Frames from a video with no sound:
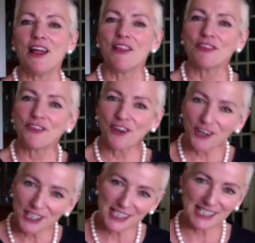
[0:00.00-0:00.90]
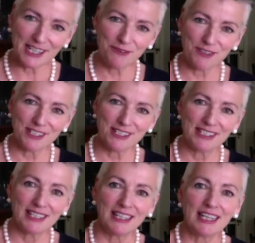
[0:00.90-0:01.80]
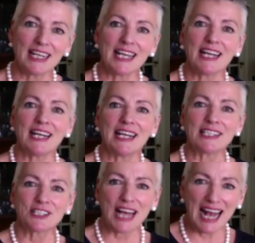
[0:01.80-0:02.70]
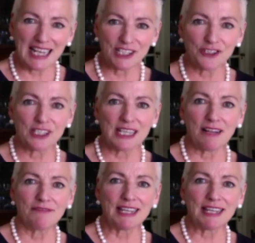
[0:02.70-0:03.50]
The third secret is to ask yourself,